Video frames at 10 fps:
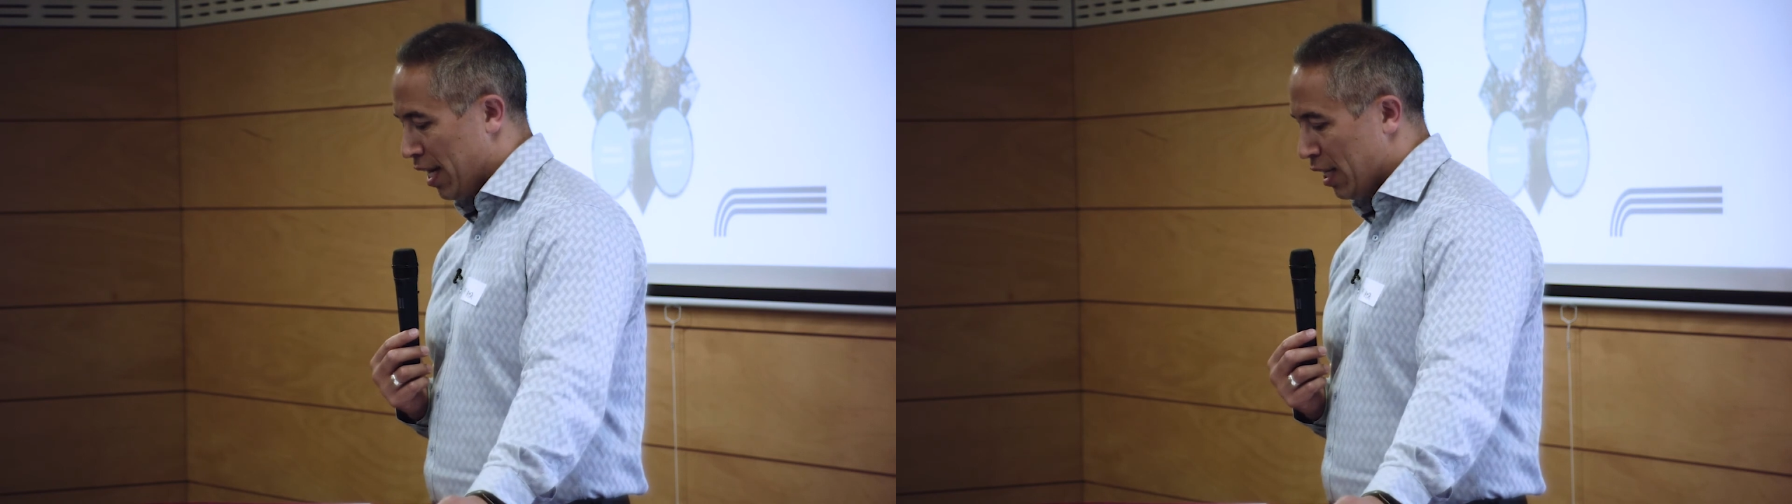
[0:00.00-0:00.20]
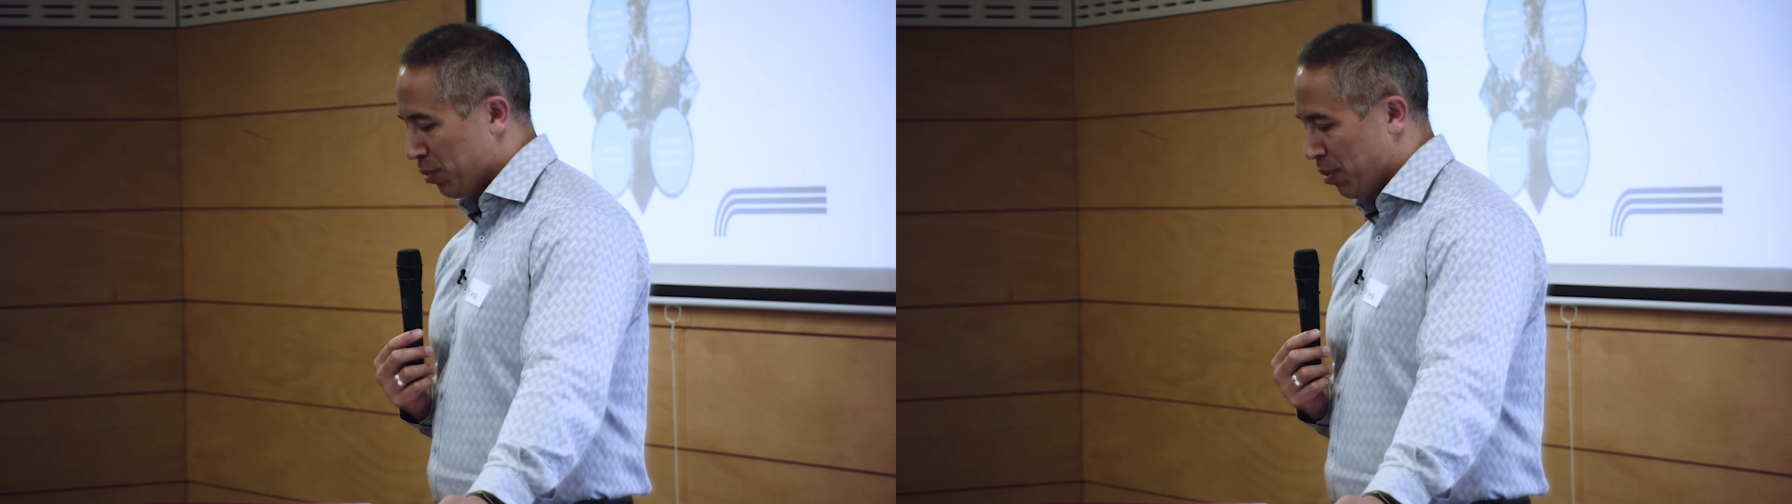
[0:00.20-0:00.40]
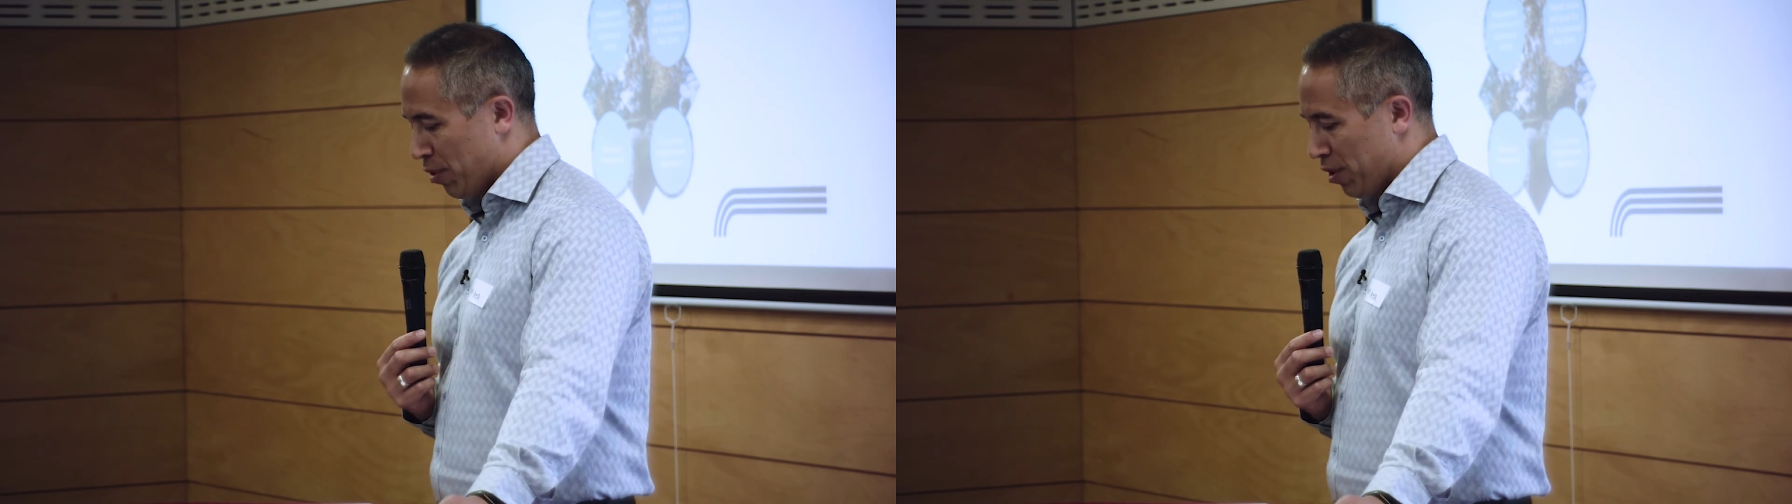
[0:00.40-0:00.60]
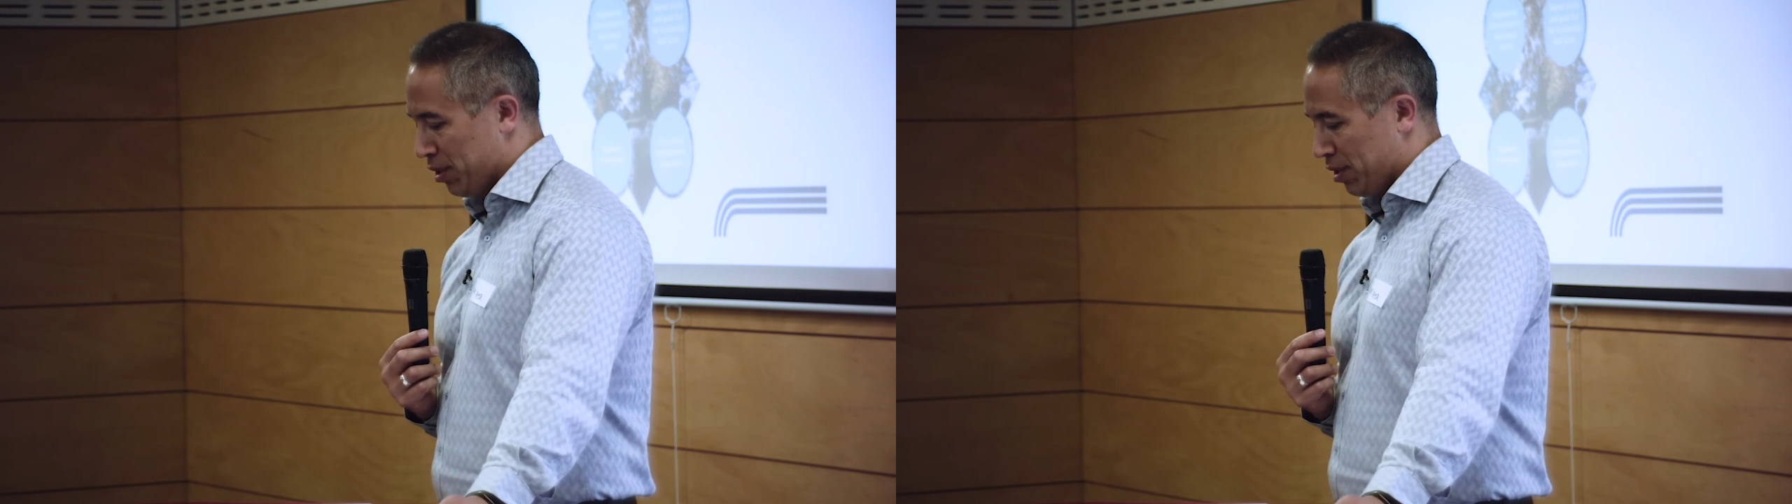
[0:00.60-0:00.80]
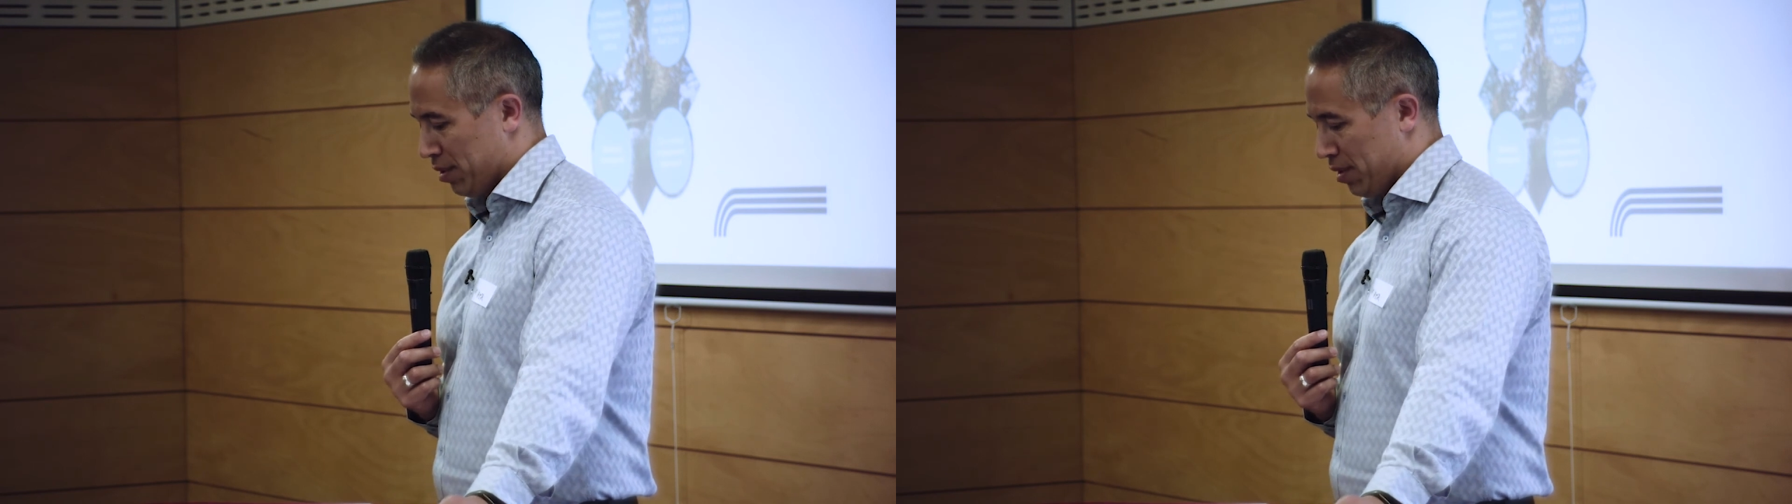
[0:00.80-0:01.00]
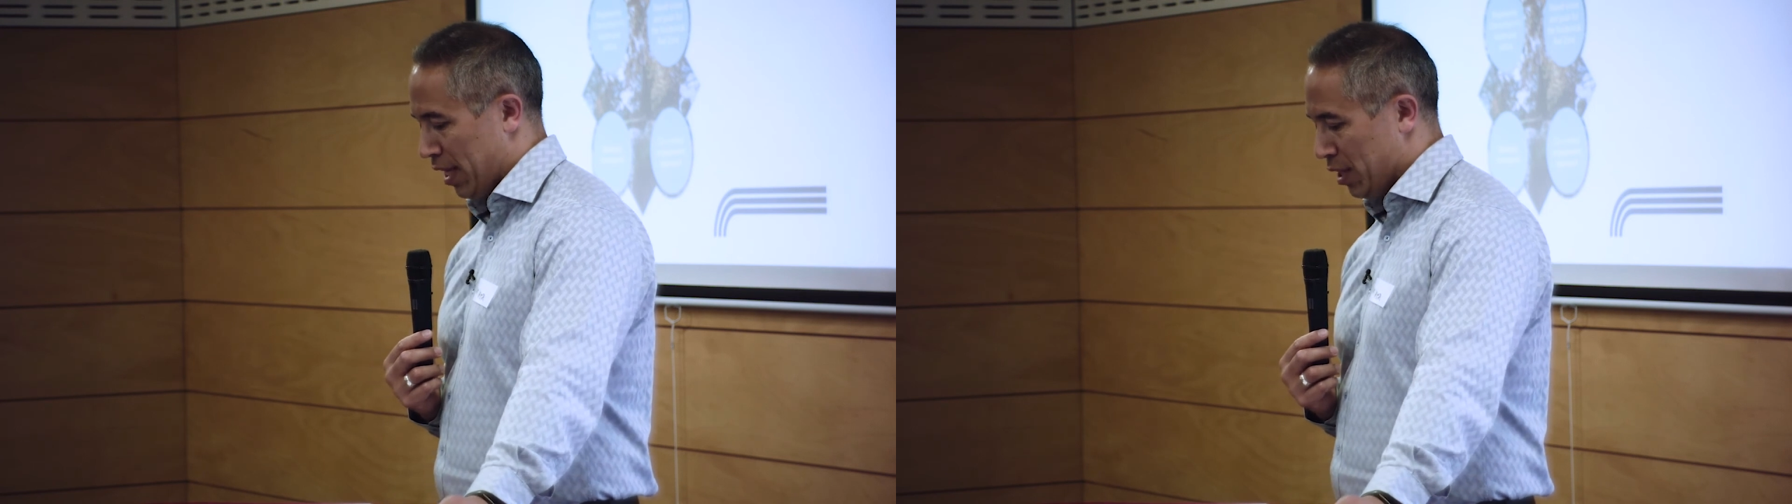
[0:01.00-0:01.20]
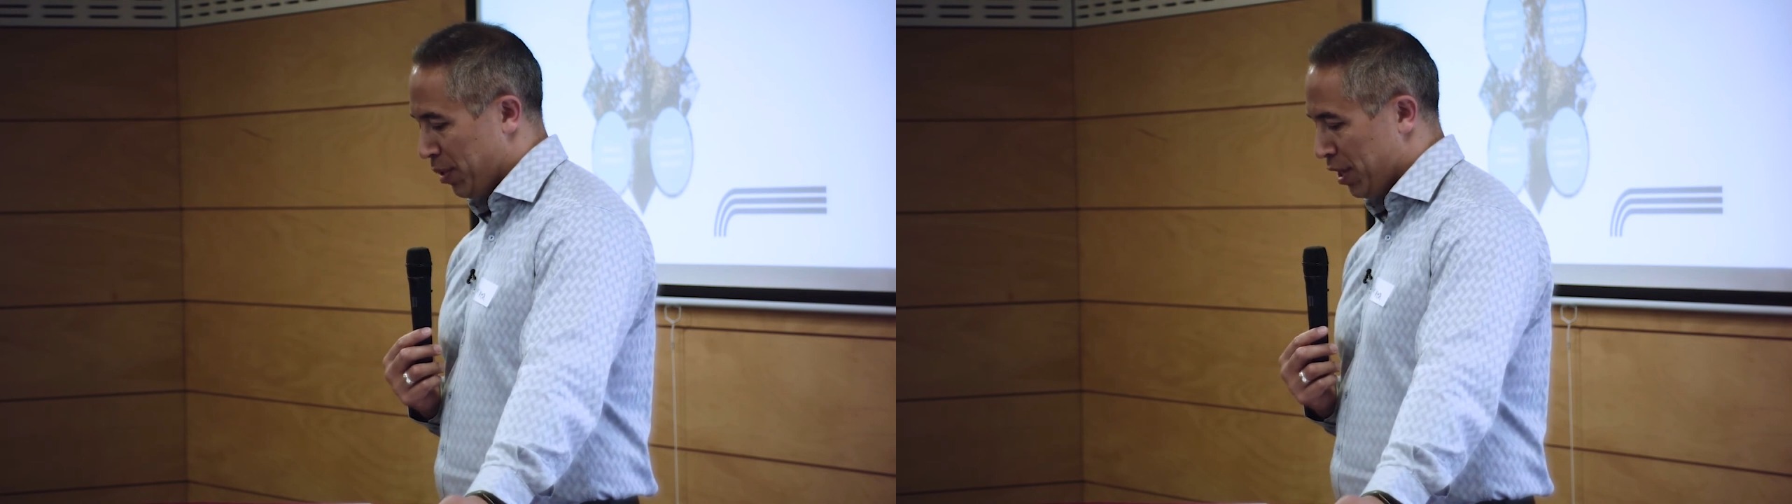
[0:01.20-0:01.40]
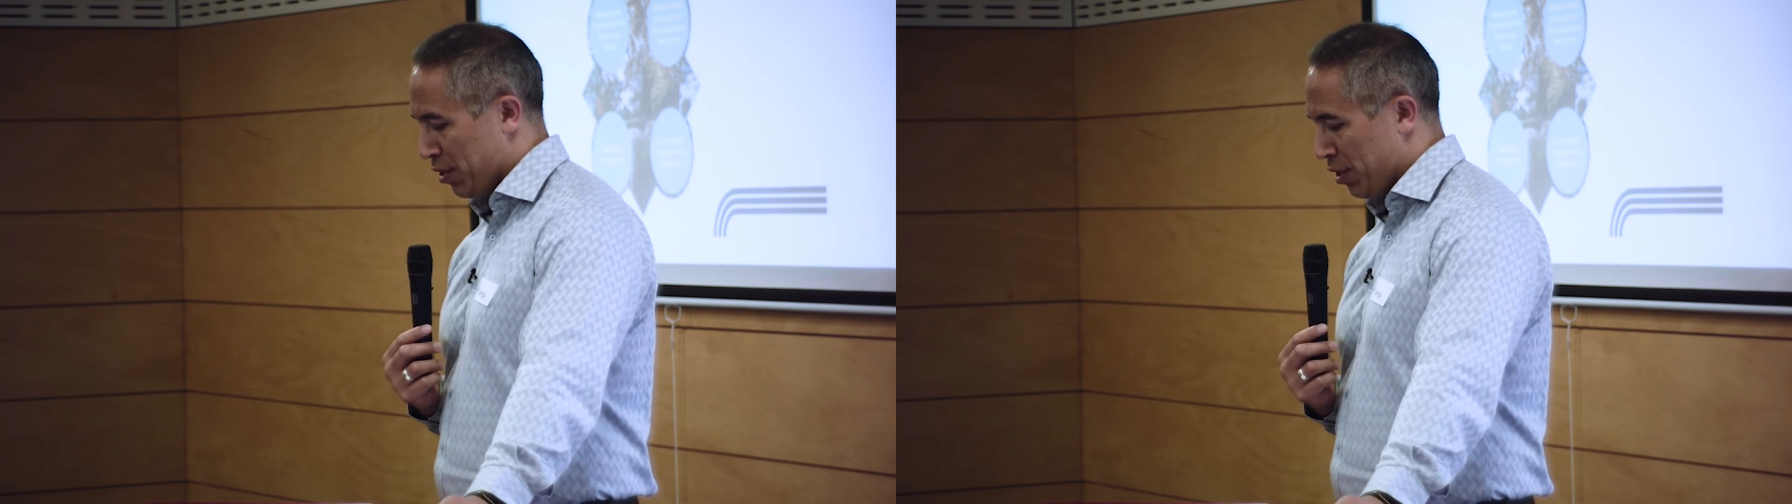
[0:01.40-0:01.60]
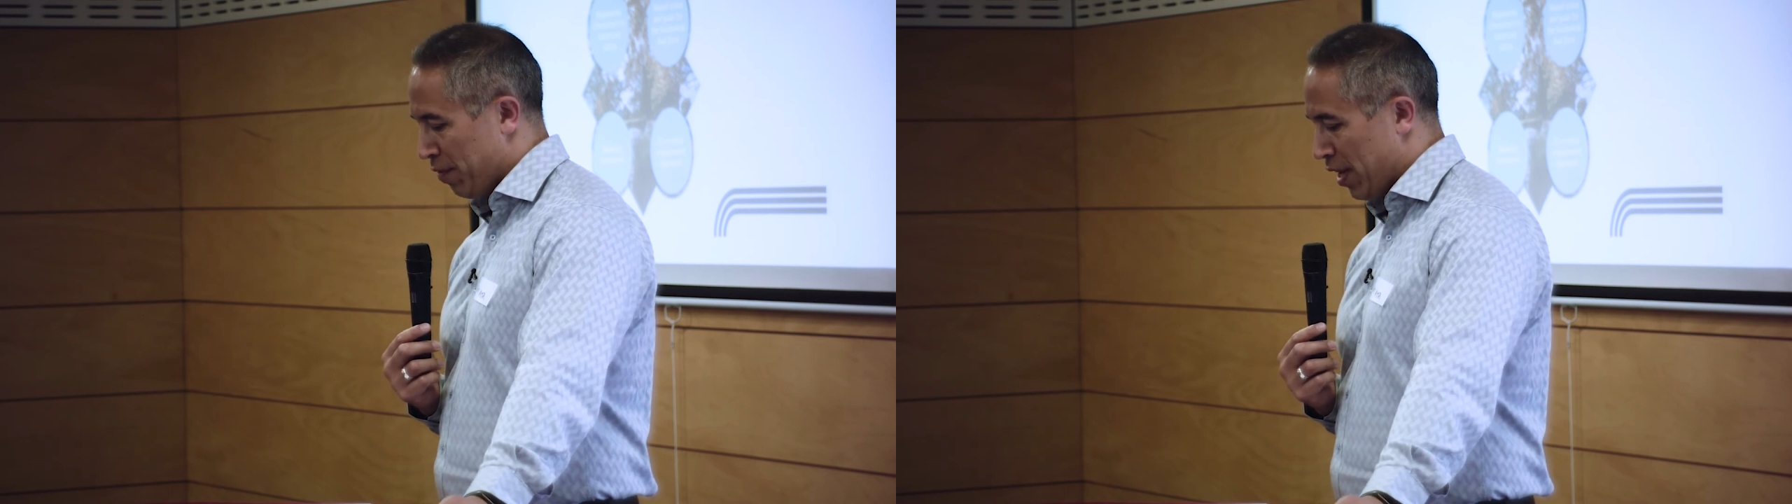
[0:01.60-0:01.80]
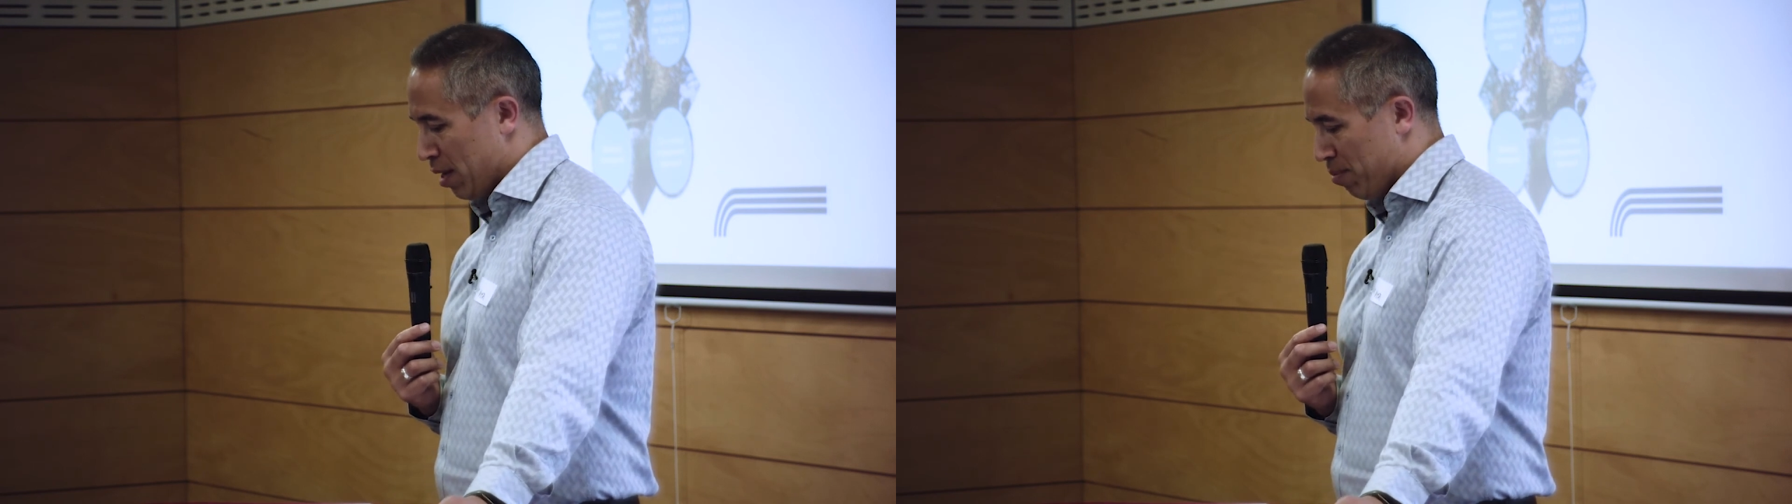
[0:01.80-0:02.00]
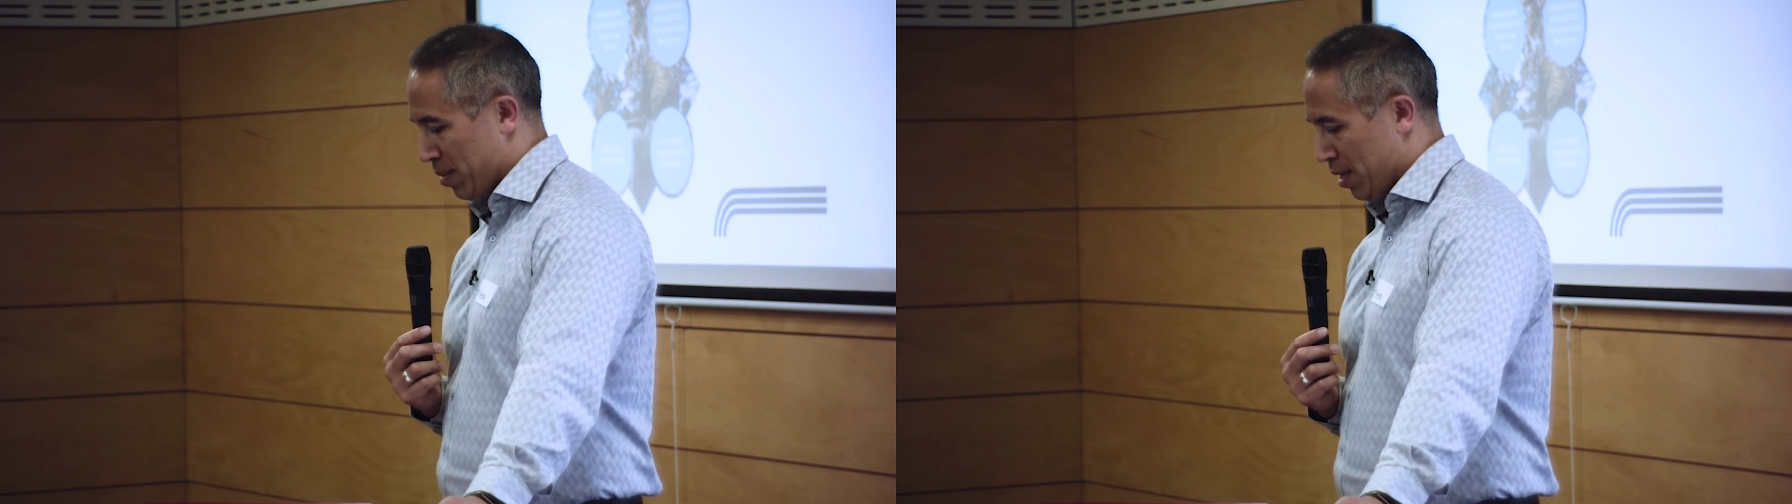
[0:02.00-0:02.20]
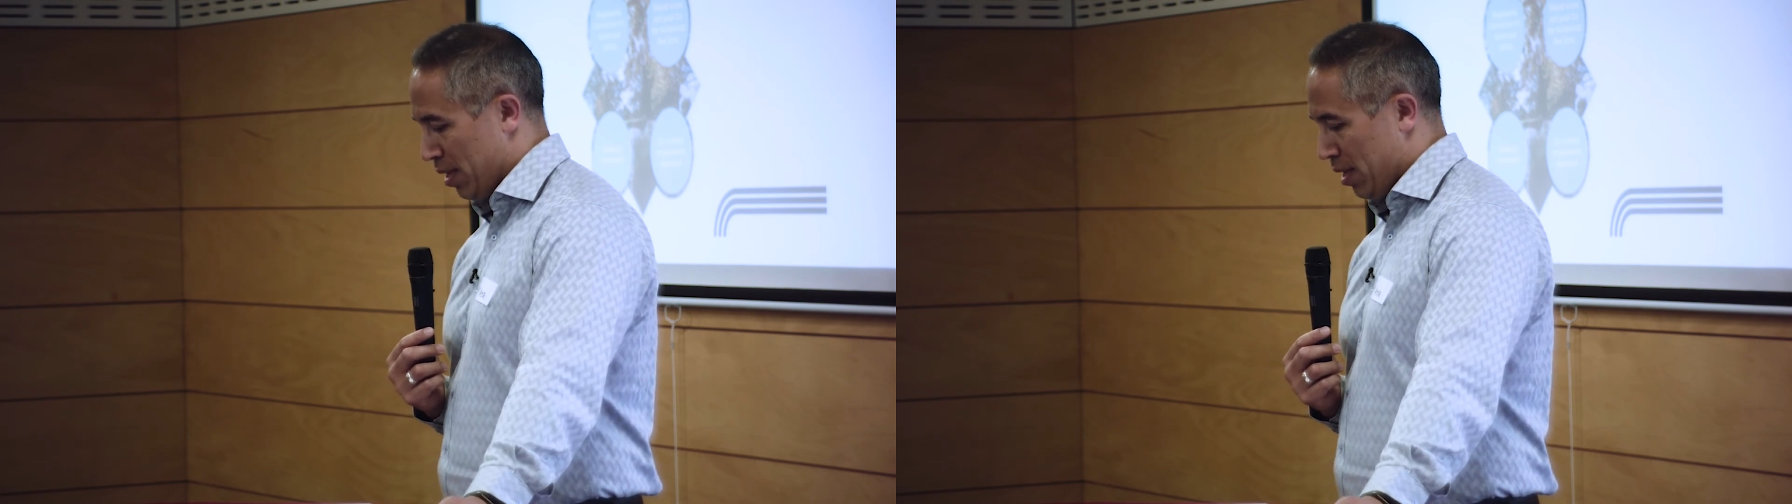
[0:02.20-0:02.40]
engagement approach has been to develop